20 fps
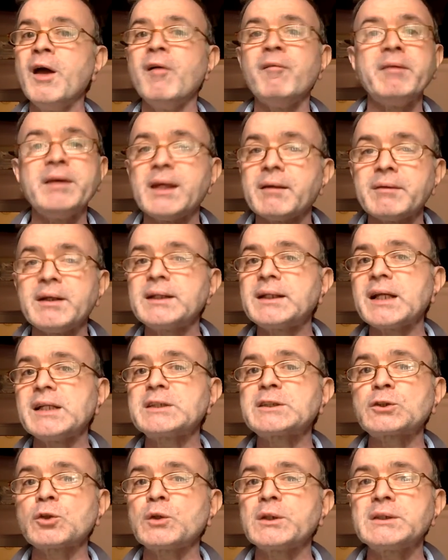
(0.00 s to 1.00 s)
We never tell
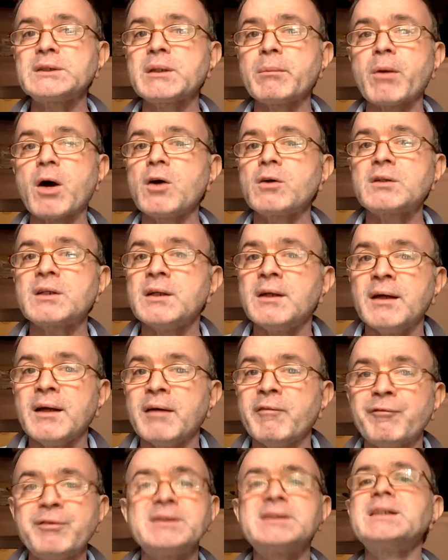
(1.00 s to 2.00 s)
stories about
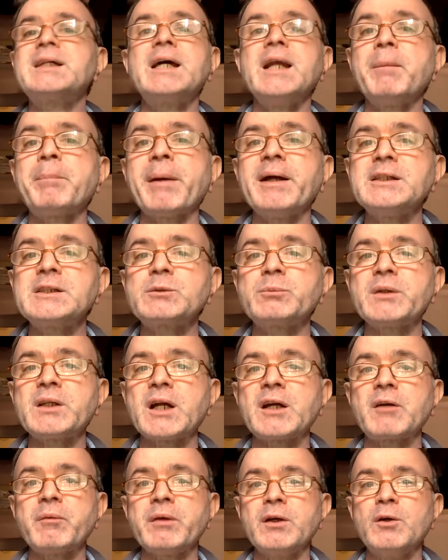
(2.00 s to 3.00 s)
physical pains
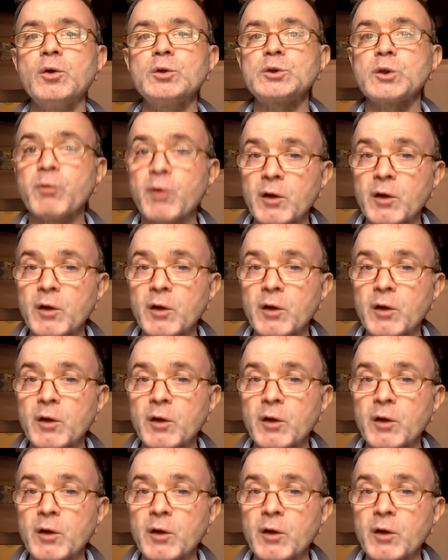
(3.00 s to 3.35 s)
that we go through.